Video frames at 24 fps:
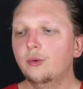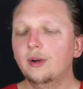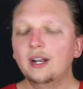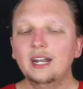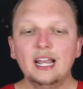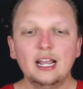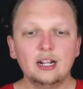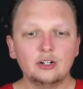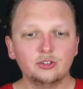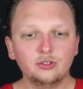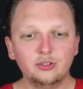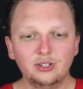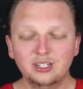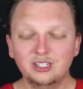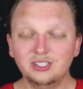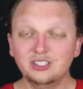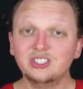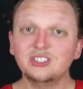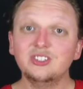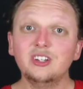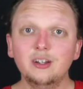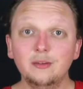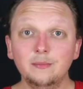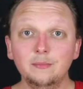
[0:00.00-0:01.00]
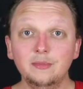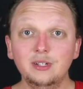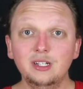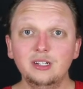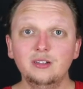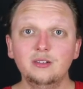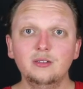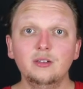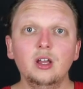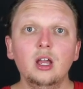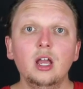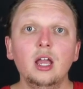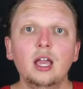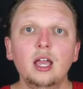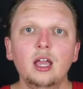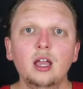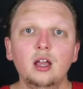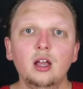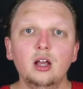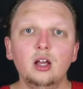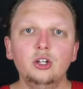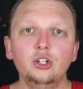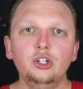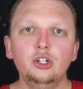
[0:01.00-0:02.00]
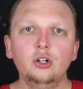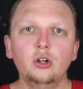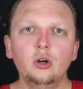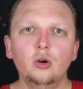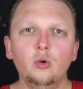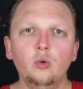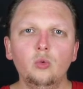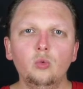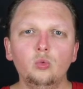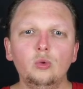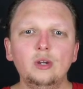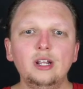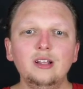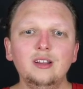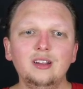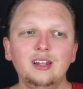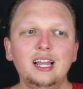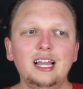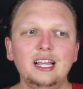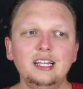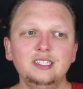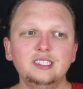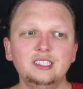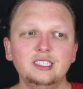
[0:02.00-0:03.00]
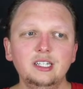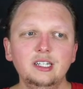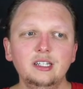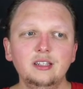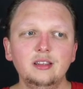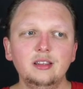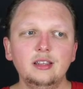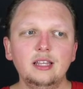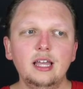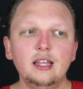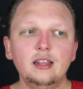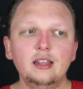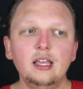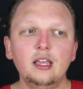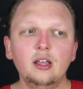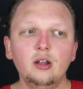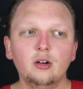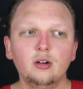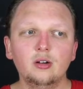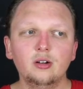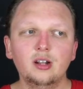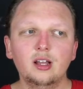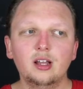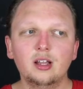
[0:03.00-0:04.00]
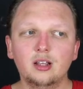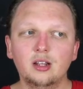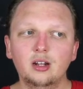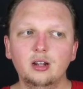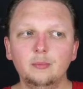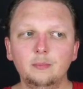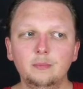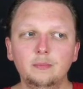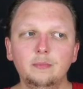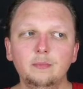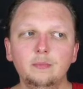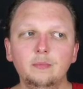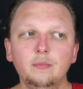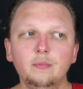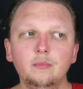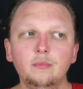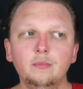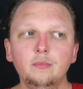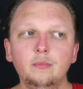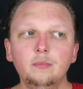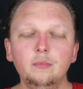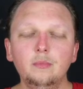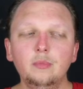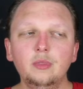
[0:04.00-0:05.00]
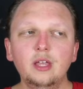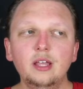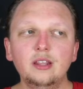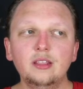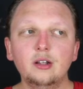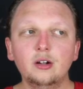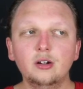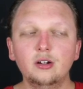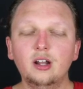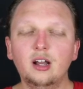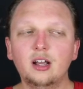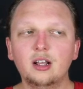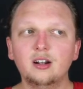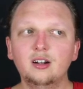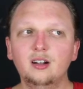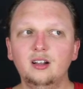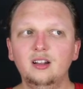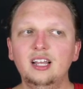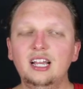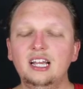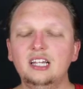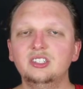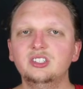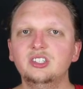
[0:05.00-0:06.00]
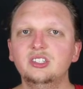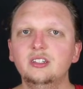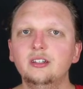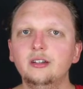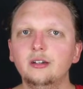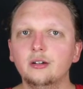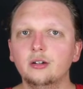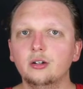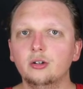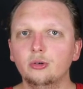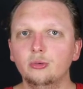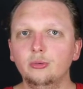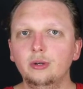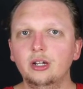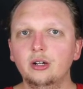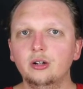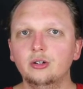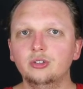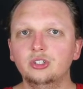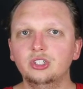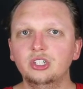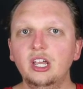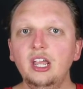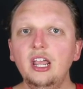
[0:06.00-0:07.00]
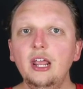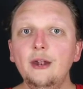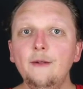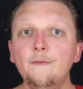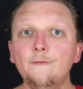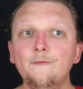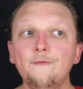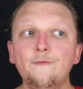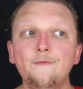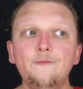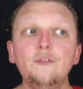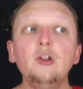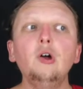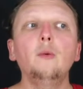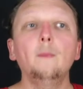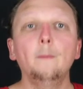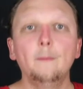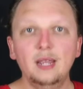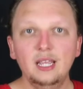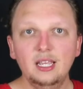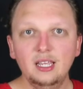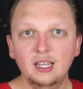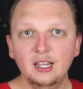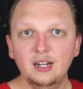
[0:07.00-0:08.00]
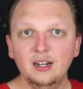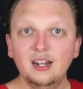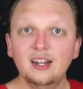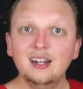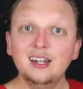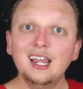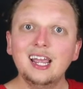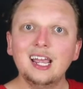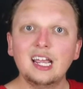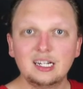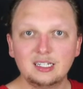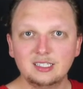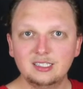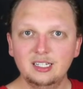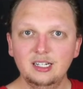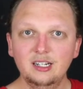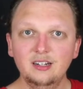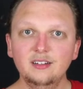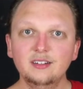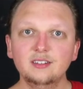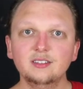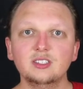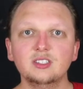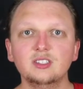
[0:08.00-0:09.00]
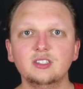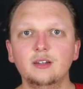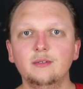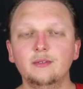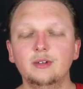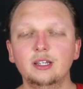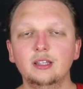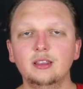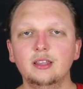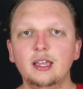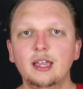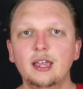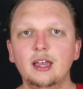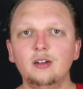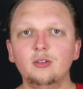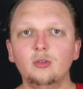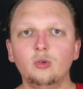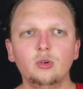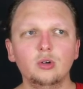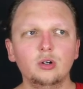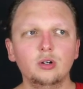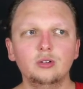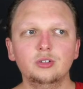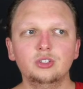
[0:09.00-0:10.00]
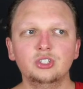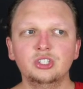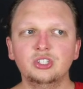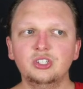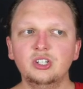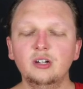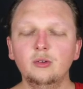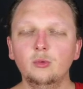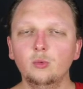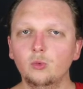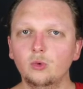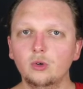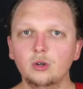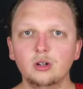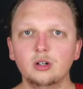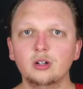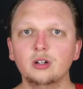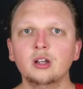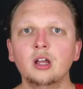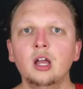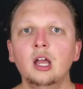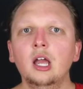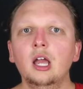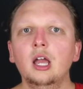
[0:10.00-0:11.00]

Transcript: actor and a stuntman, realizing that they're not going to last in their careers in filmmaking and acting and stuff like that, or stunt work